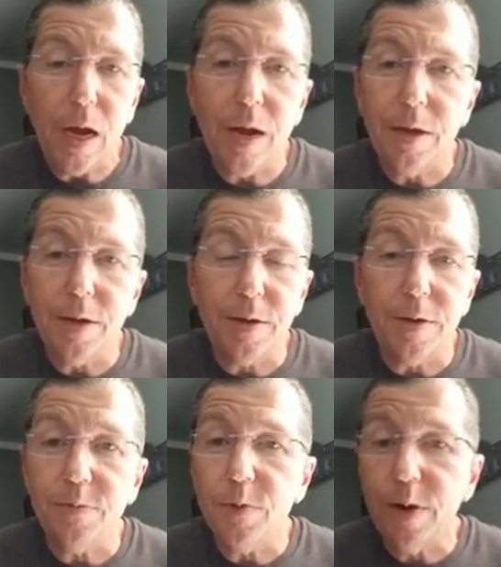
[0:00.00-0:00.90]

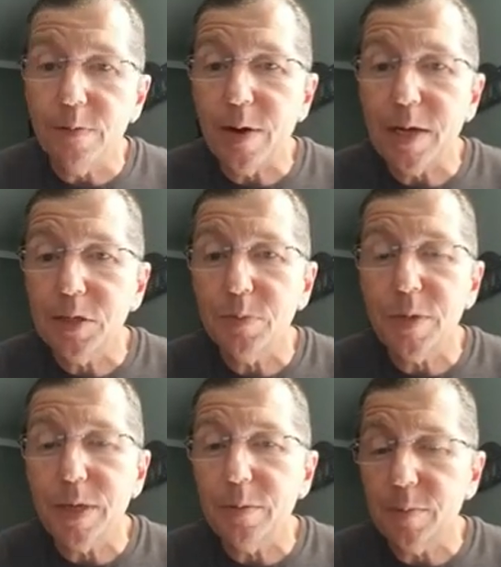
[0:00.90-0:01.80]
if you ever ask
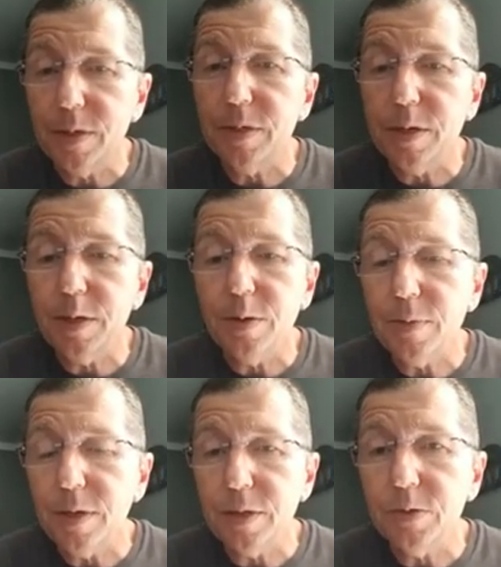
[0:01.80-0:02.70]
me, I'm going to tell you I'm
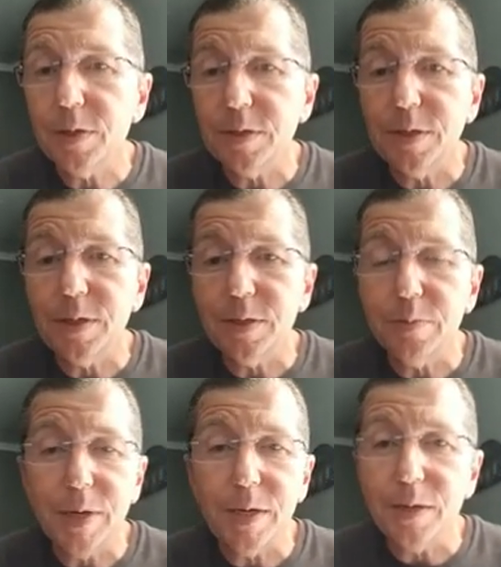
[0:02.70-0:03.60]
not interested in
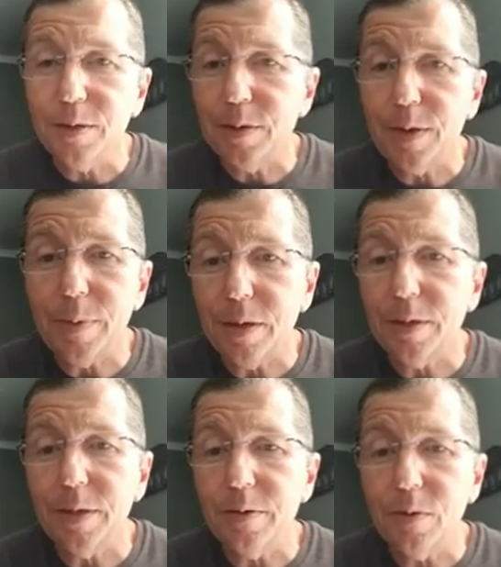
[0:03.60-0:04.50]
debating about
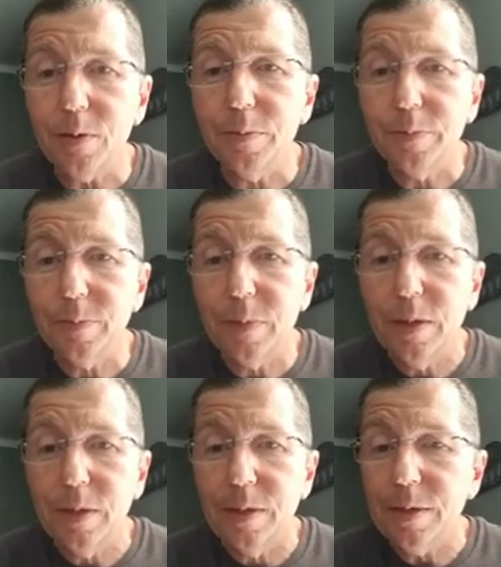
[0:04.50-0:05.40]
that at all.
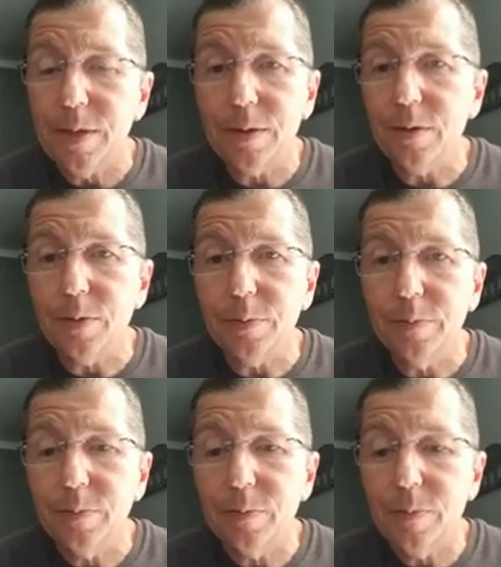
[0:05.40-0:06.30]
Not at all.
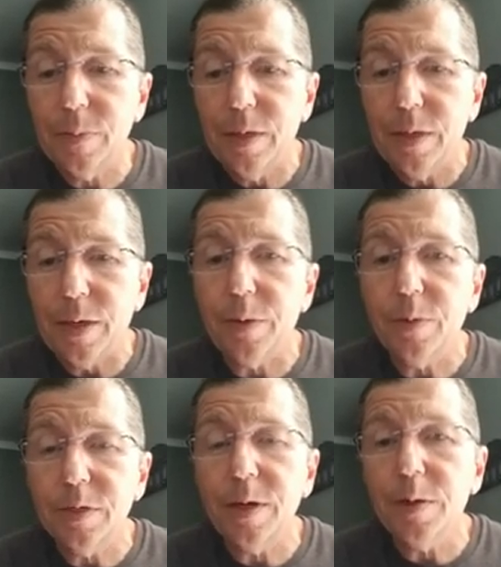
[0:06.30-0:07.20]
I
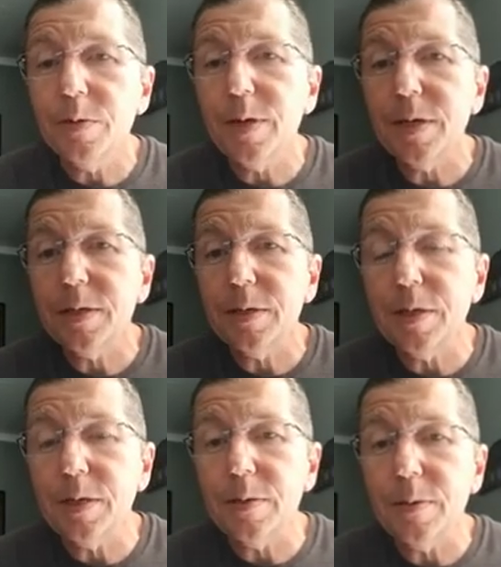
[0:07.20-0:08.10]
will tell you that
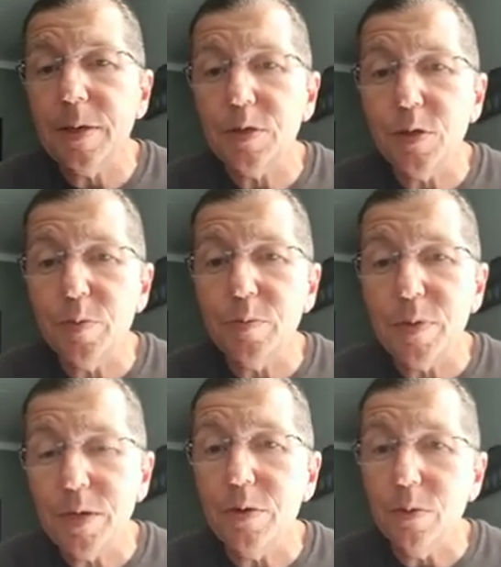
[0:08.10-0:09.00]
uh, as a human
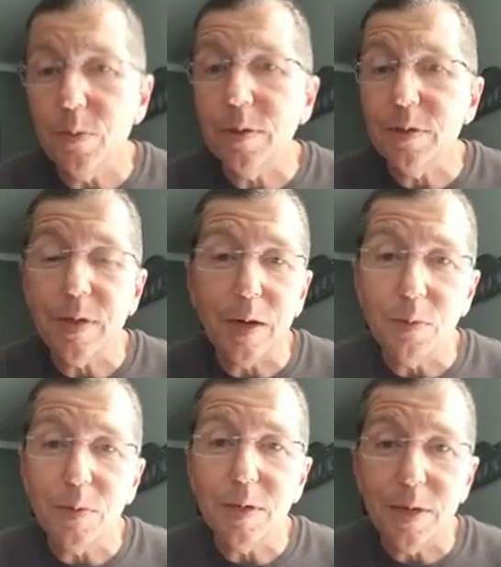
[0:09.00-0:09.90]
being, you're going to die
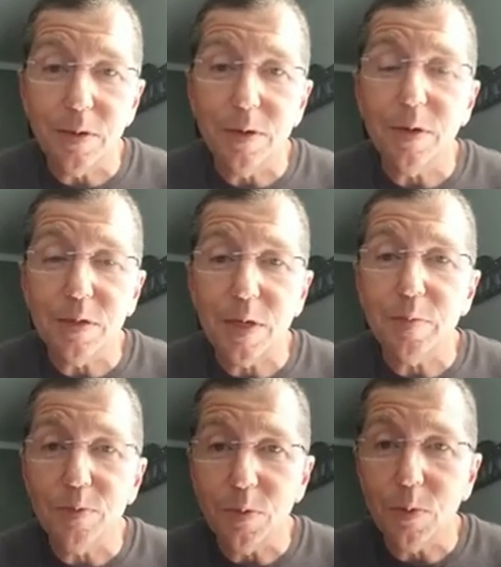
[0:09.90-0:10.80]
one day and you're going to stand
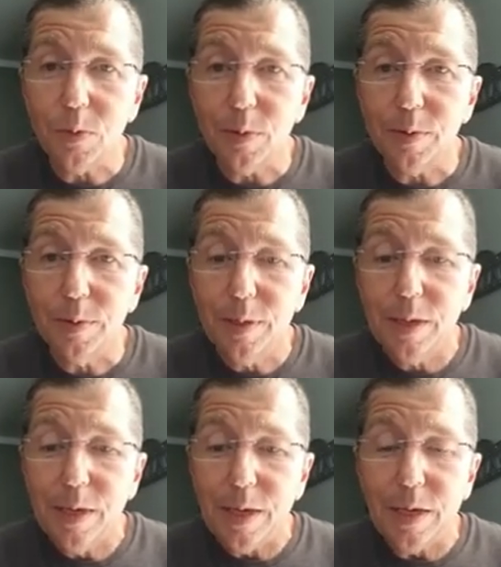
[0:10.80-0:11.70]
before the Lord.
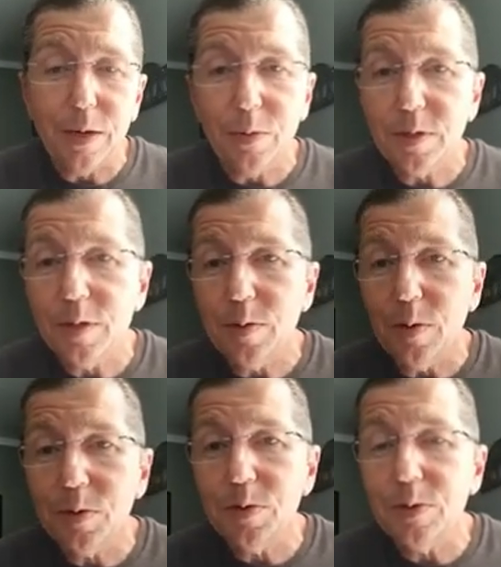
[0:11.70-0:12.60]
And I will tell you
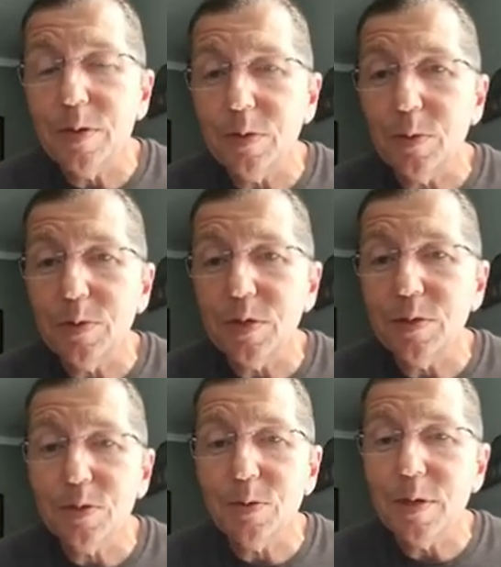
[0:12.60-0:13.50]
also that the Lord
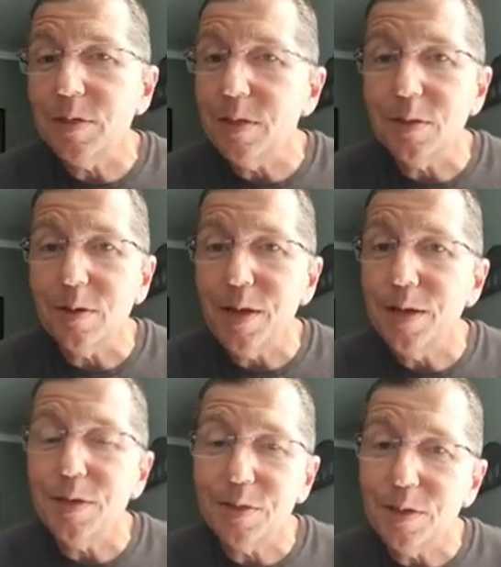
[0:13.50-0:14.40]
Jesus Christ doesn't lie,
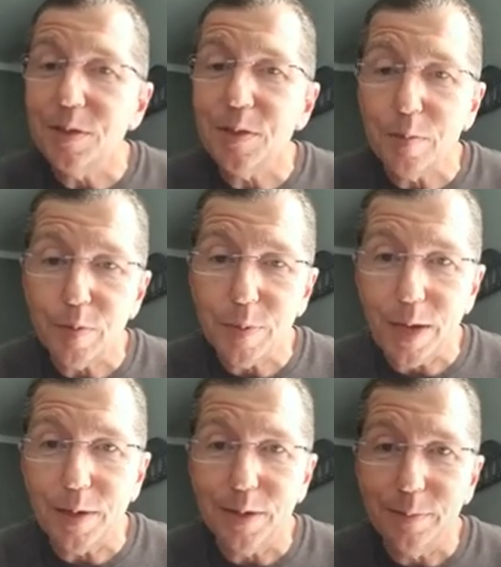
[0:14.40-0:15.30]
and he said he's coming
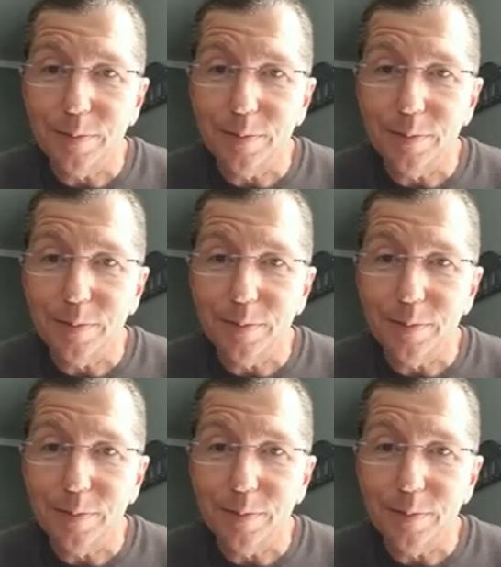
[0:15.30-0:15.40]
back.